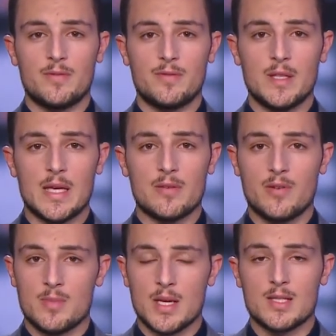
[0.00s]
fleeing
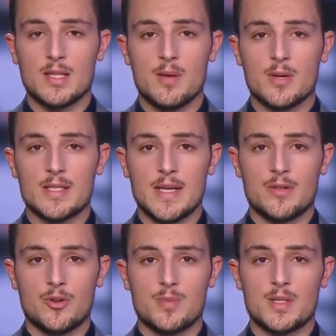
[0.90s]
from the Islamic
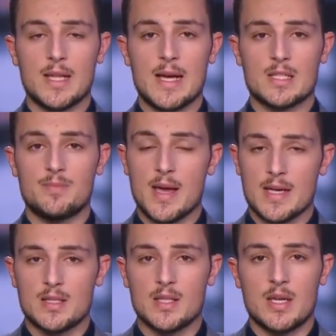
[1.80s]
State group's last
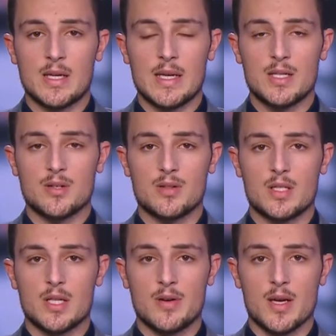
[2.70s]
bastion in eastern
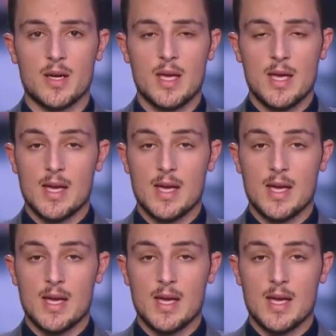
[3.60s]
Syria